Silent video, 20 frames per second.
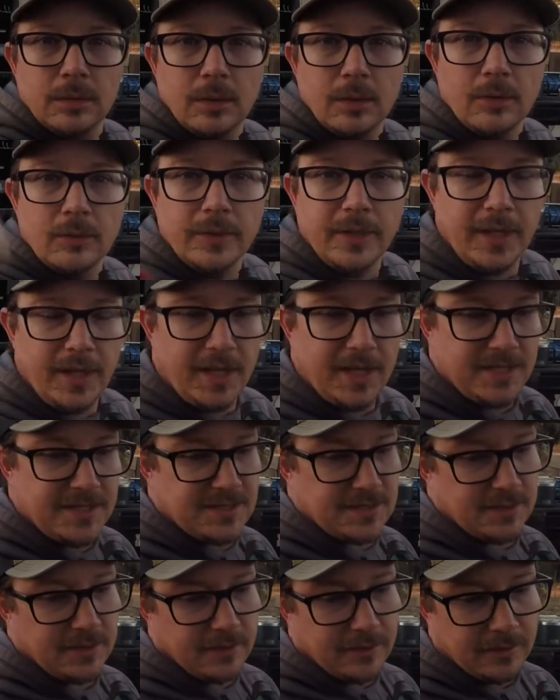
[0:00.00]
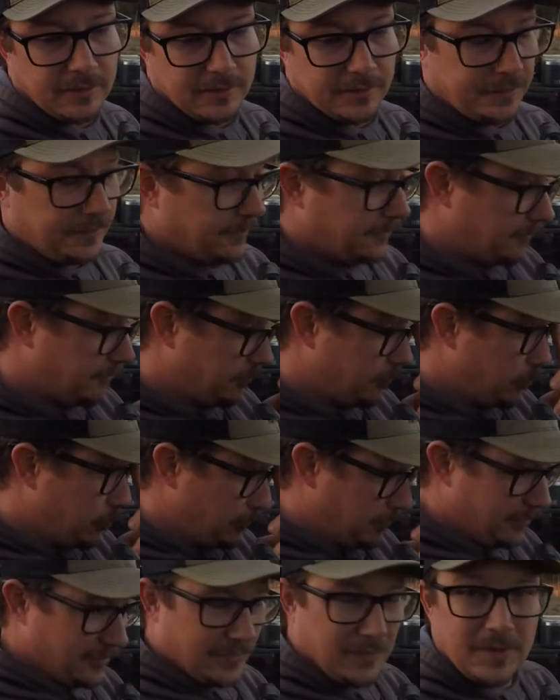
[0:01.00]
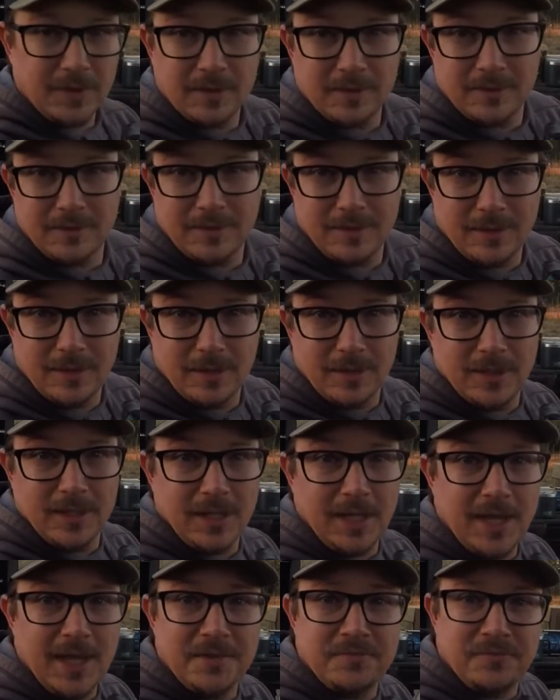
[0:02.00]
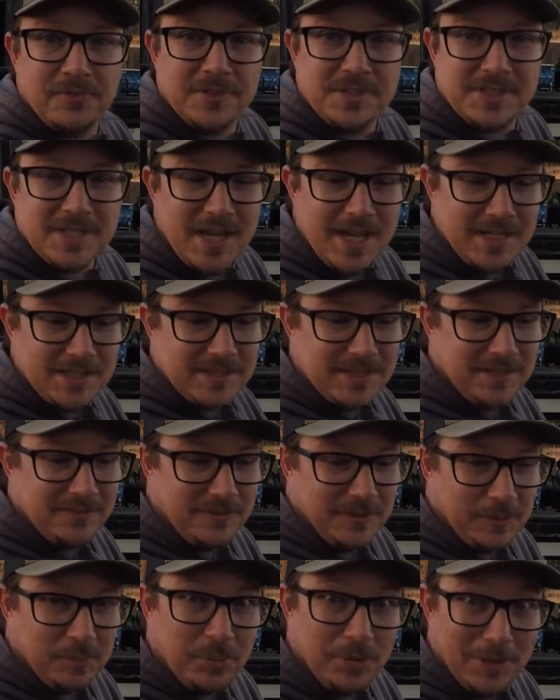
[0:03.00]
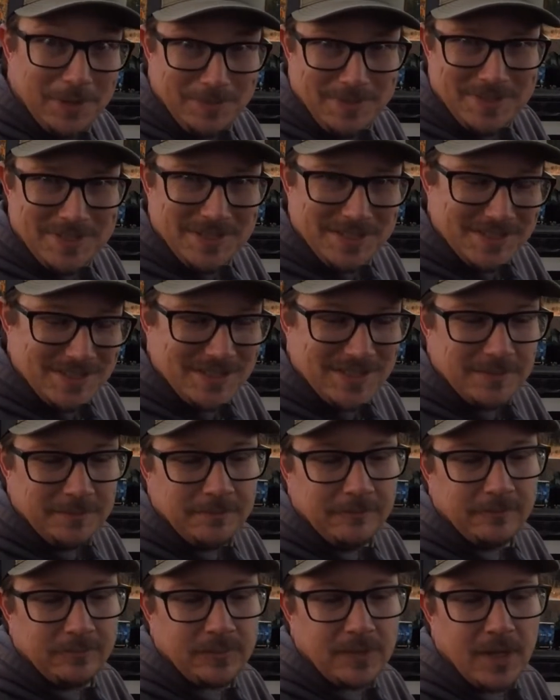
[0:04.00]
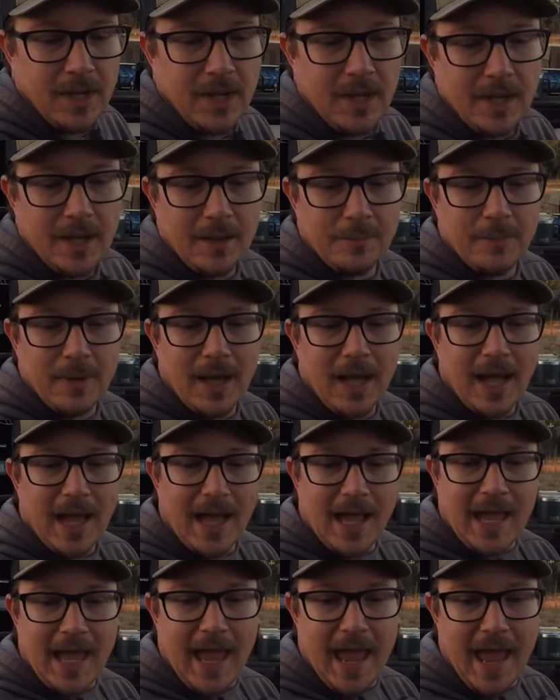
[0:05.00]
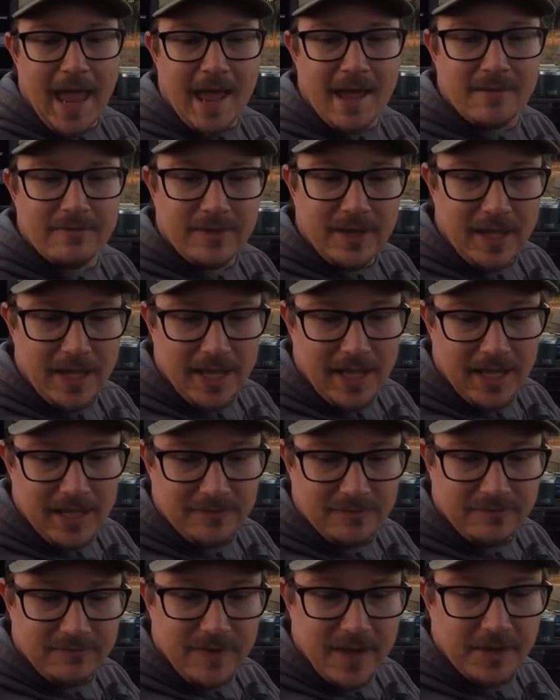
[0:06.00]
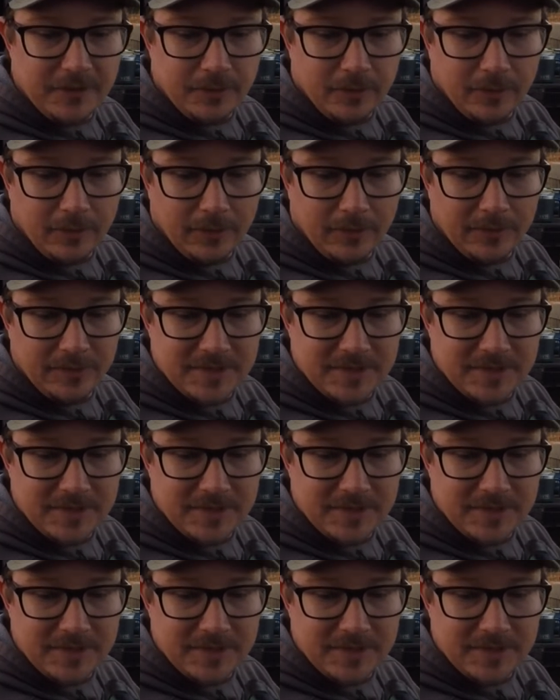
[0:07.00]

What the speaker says: Okay, so again, for scientific purposes, I have a Federal.